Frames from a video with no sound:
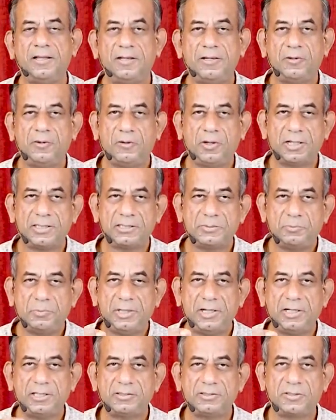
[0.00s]
you know
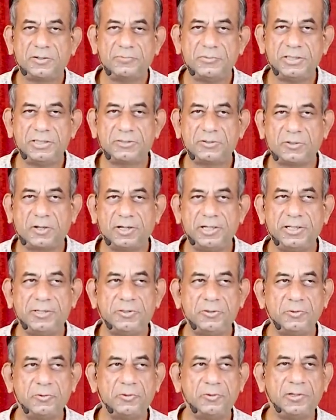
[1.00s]
experience of this
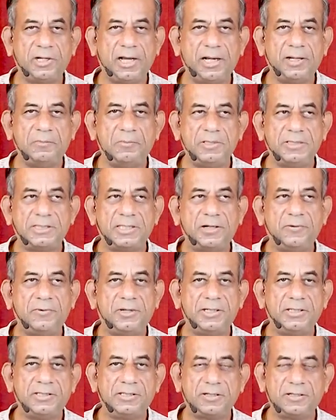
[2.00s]
solitude and
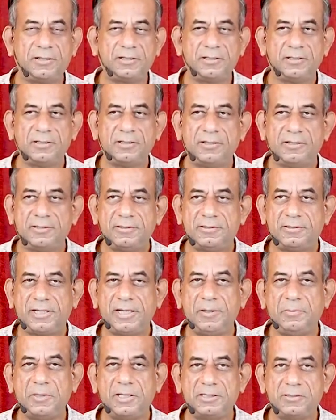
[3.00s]
misadventure.
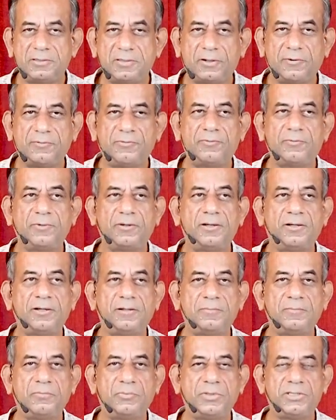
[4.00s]
Three months of
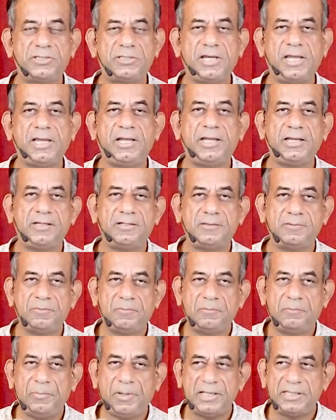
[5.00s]
um, staying in
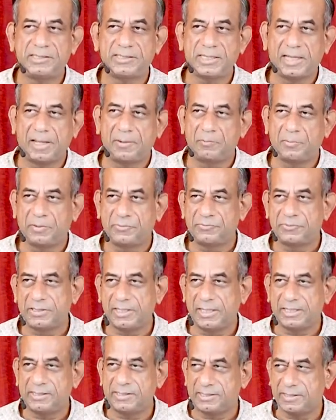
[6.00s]
base camp of
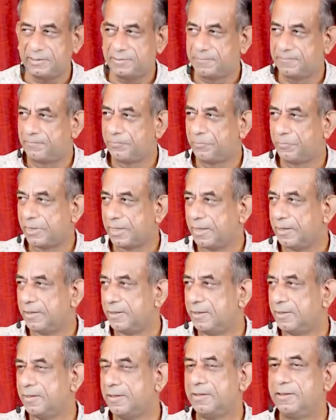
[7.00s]
Siachen.
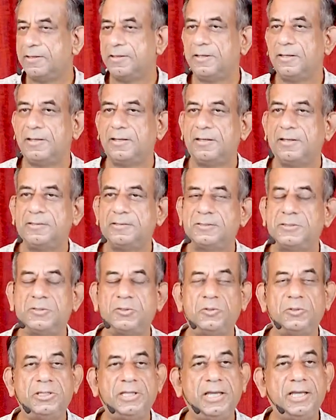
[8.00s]
Uh,
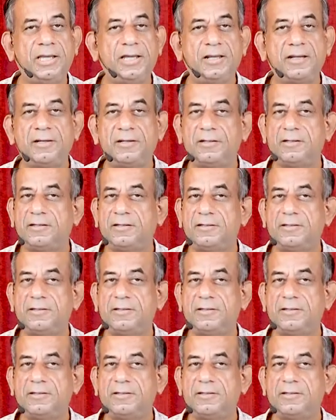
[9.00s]
so there